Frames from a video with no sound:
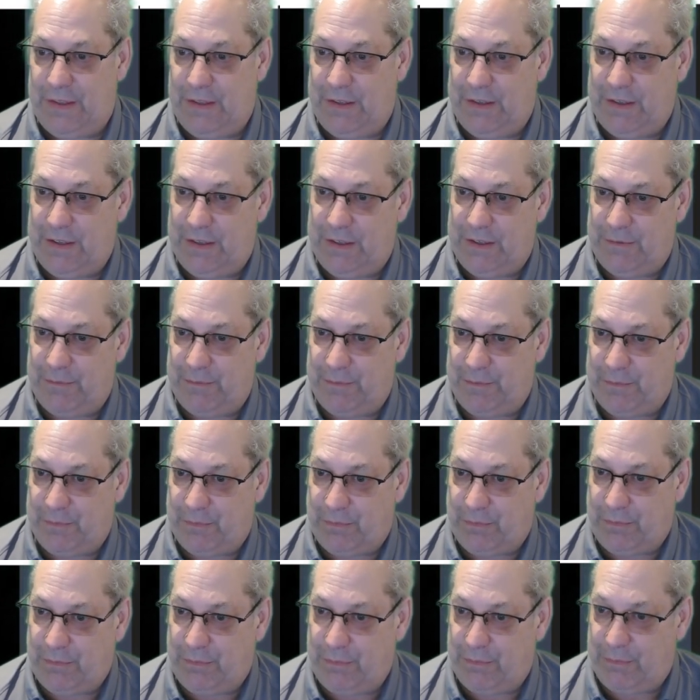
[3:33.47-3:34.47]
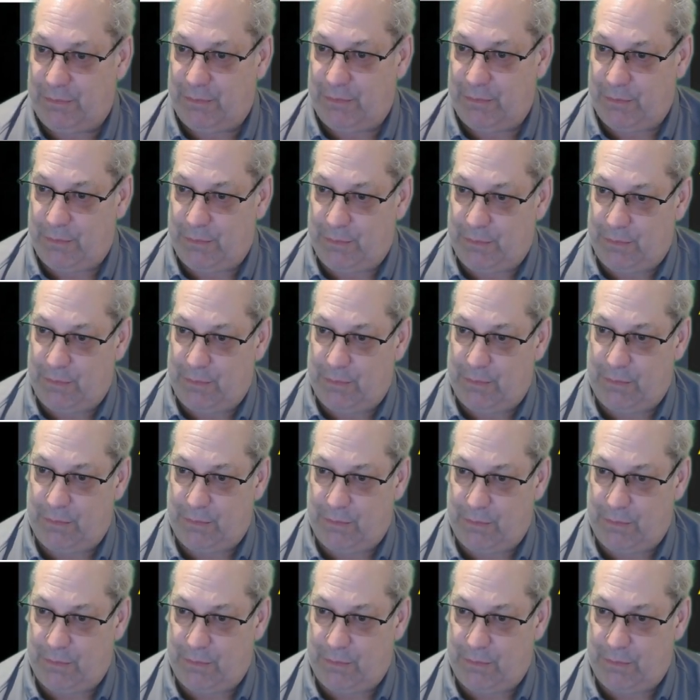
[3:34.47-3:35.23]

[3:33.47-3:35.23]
No one is speaking in this clip.